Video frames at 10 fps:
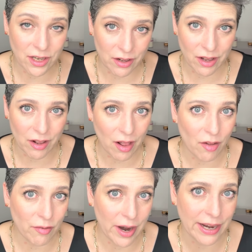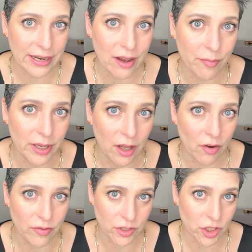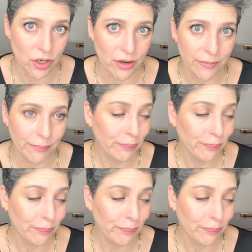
I'll, I'll, I'll write it down below for sure.